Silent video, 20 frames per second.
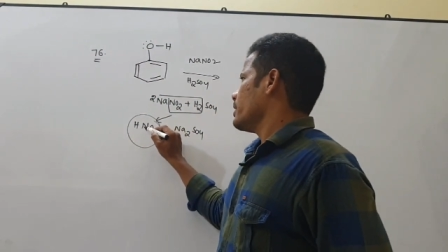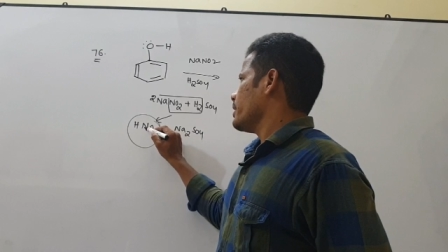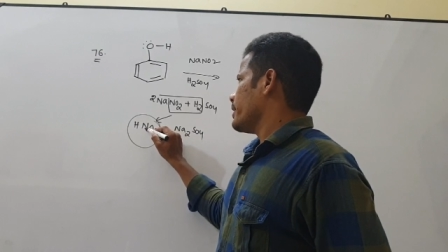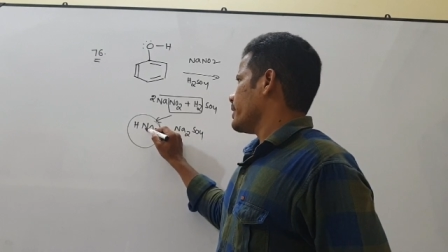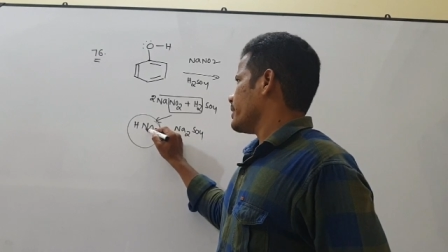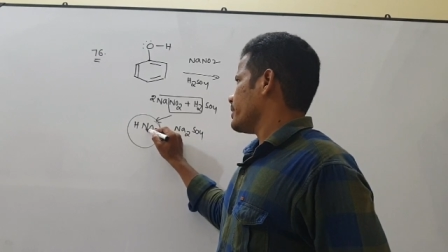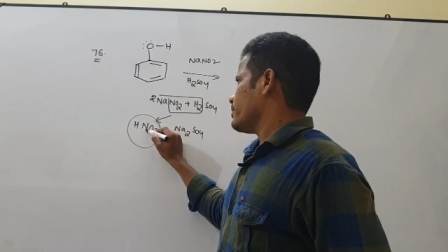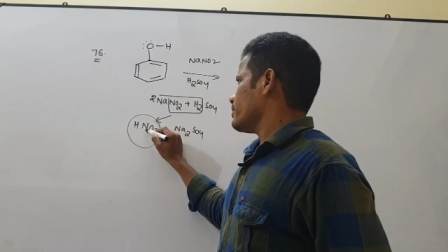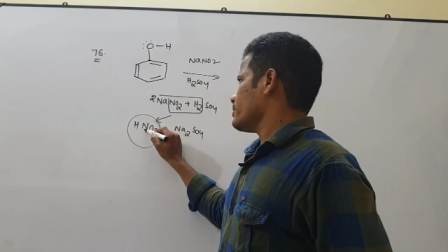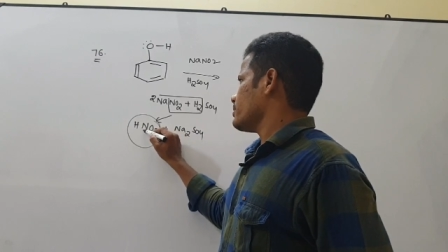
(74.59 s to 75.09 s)

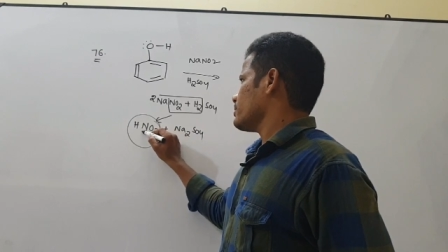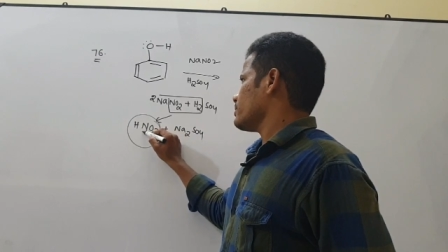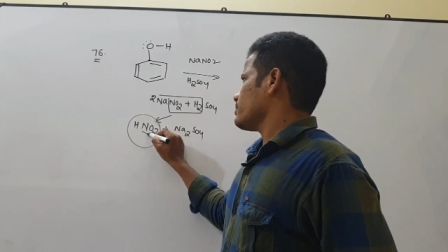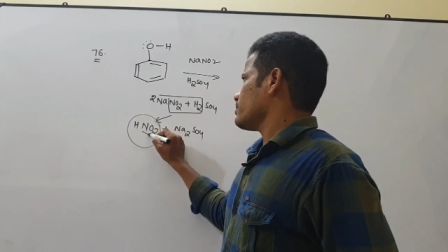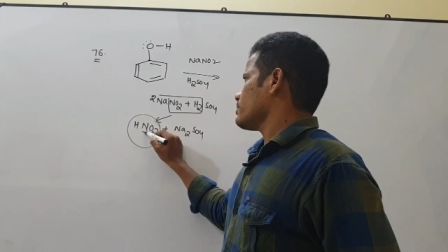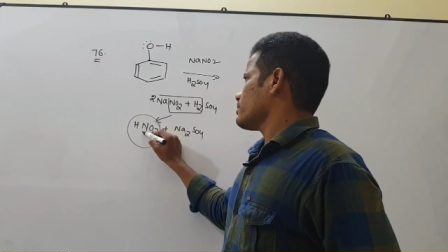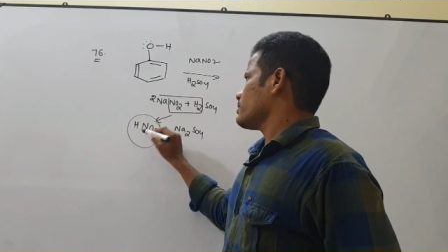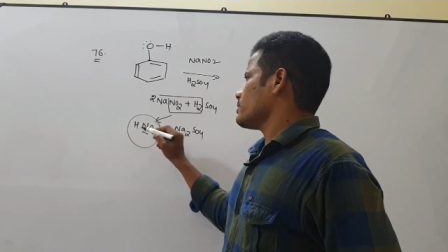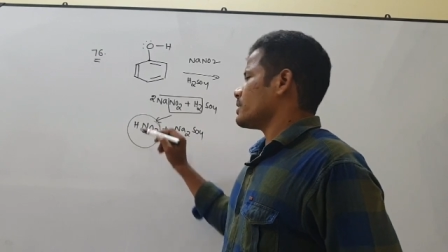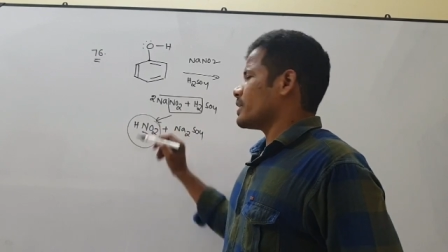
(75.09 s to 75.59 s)
it uh,
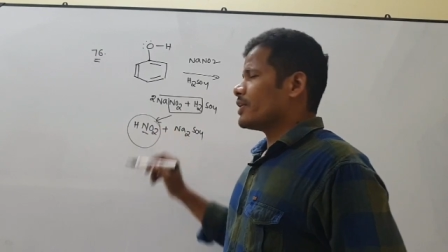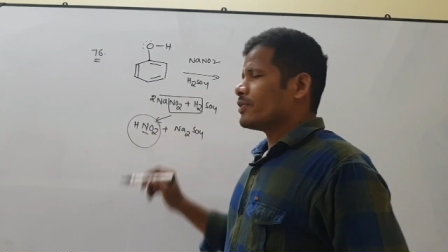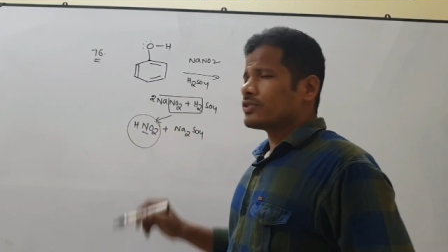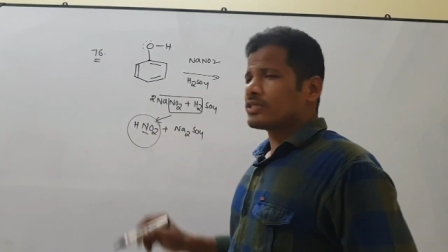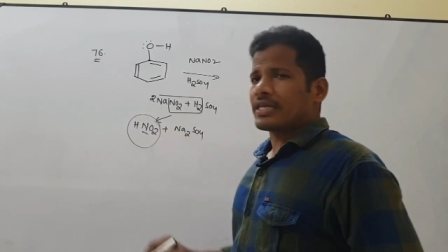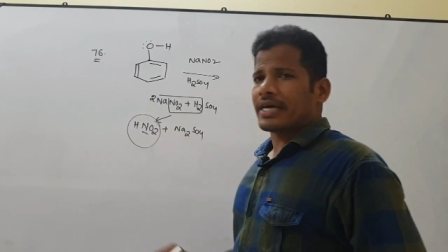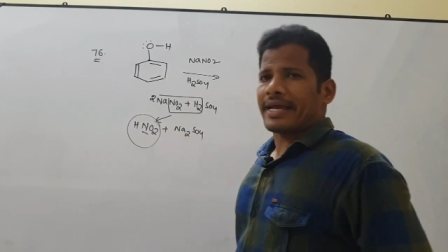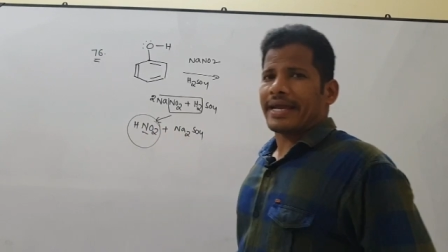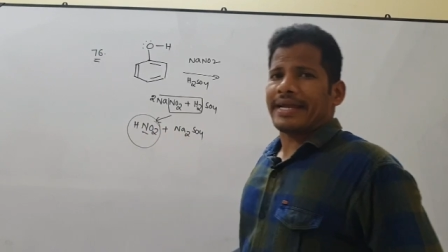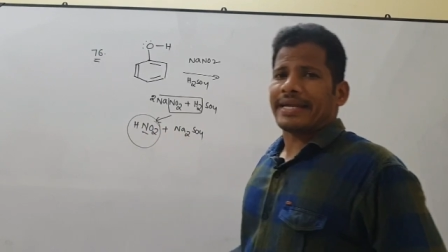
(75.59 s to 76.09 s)
gives
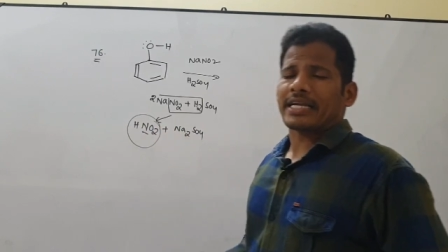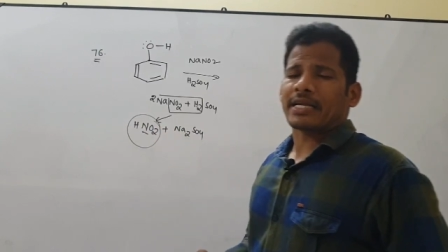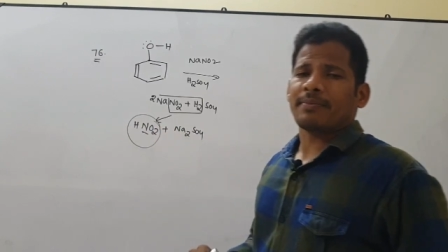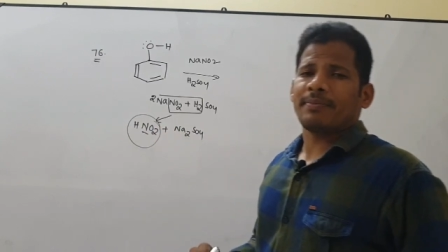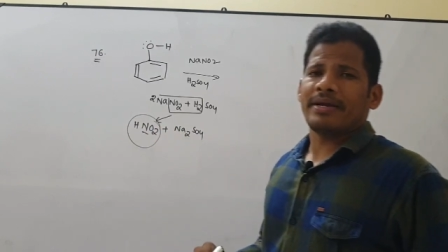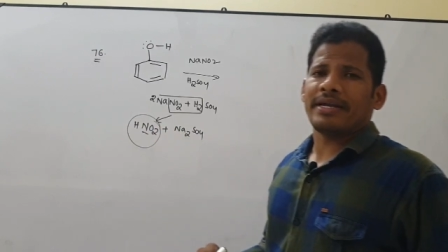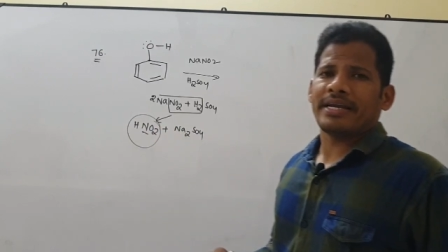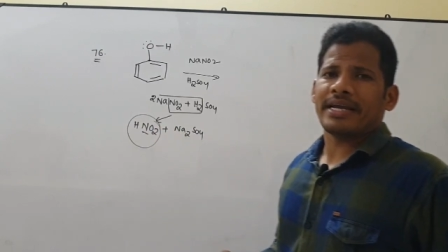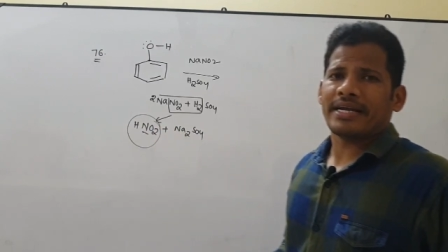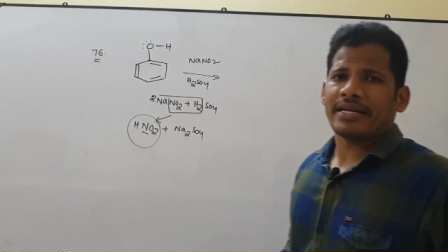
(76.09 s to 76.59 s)
the
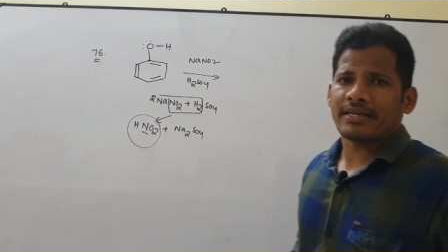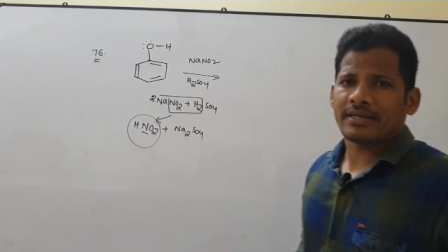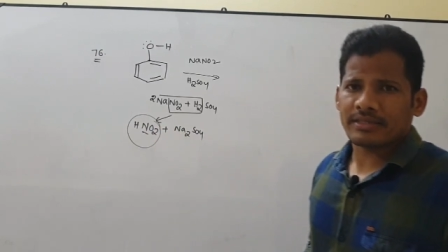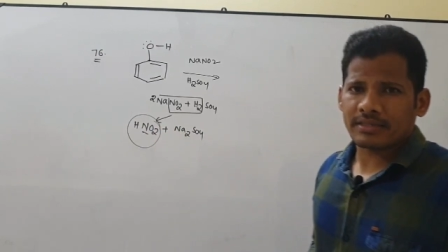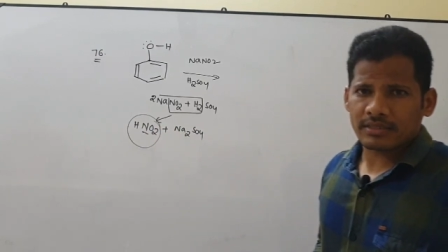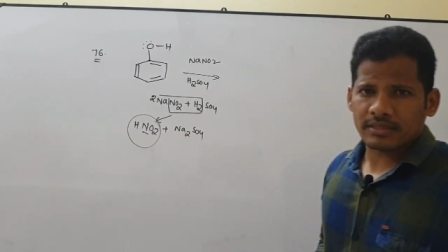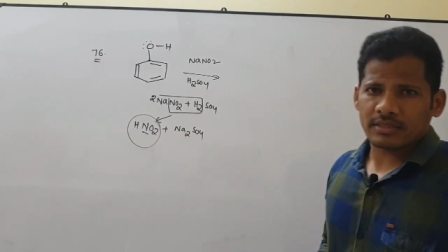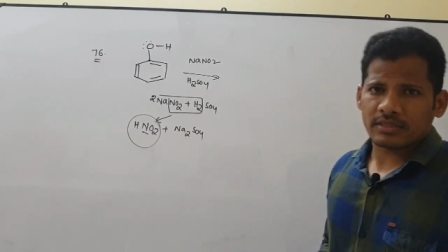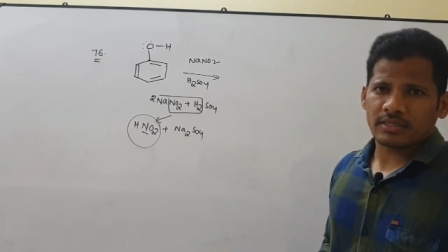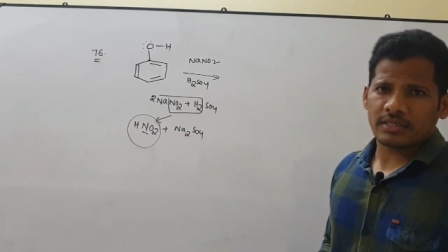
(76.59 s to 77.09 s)
intermediate uh,